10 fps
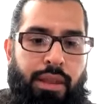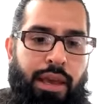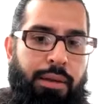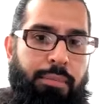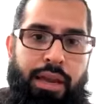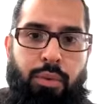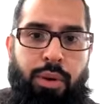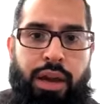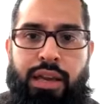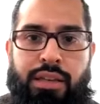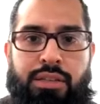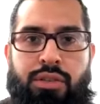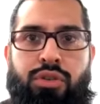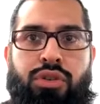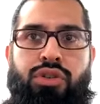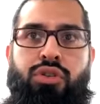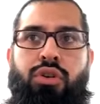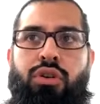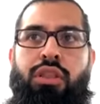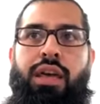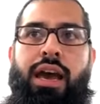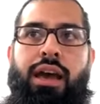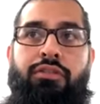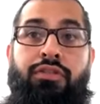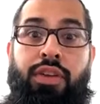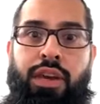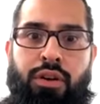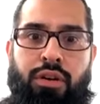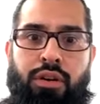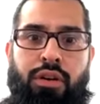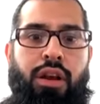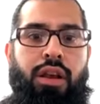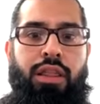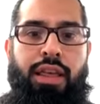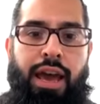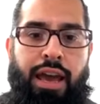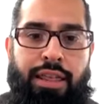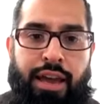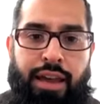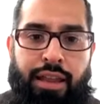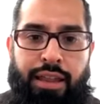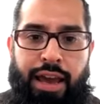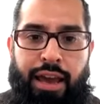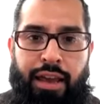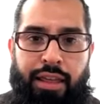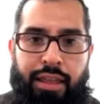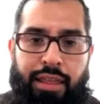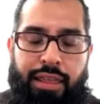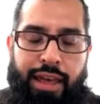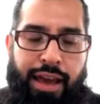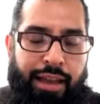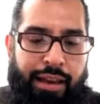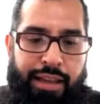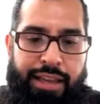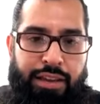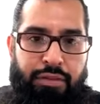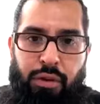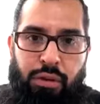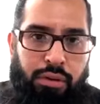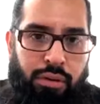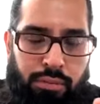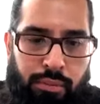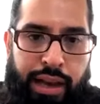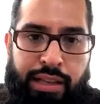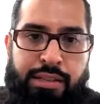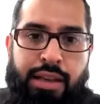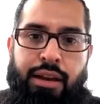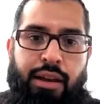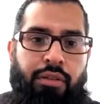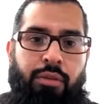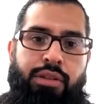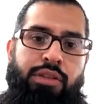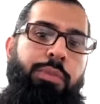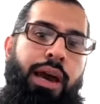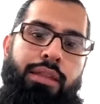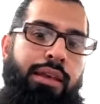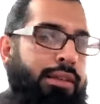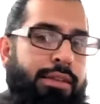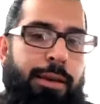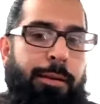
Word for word: in many ways to stir that fear that that that that evil mindset of what this path is,